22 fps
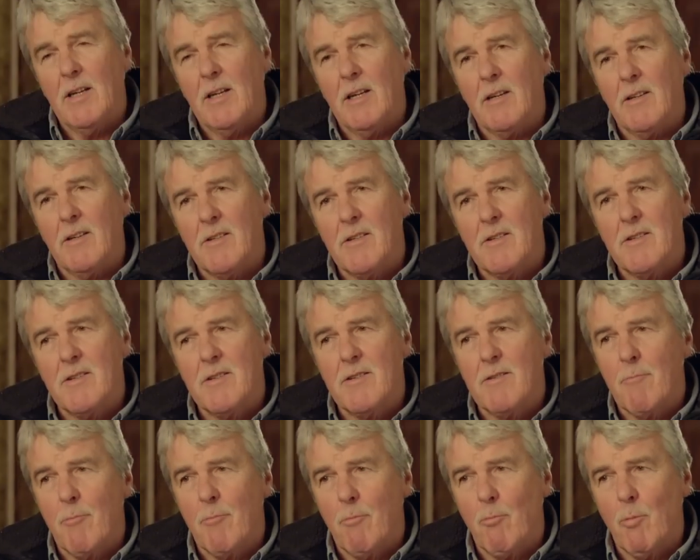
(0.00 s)

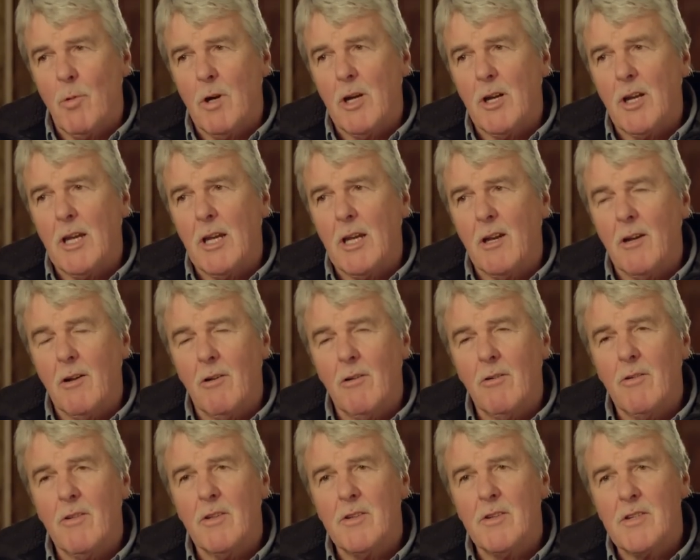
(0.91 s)
It's working a
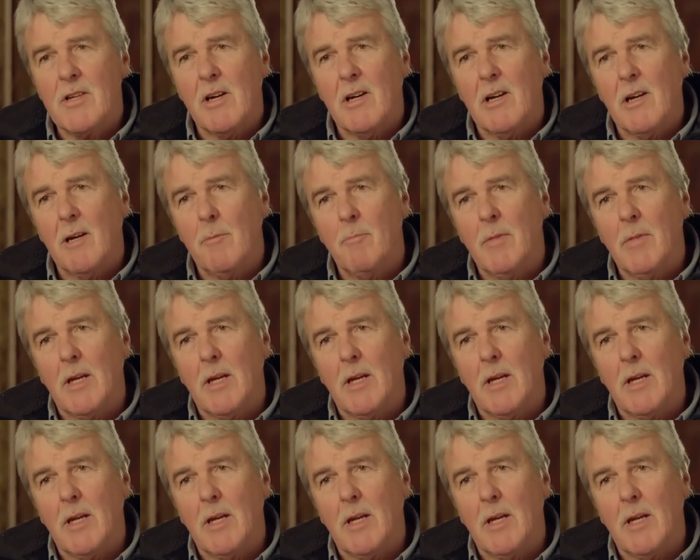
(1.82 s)
lot of the time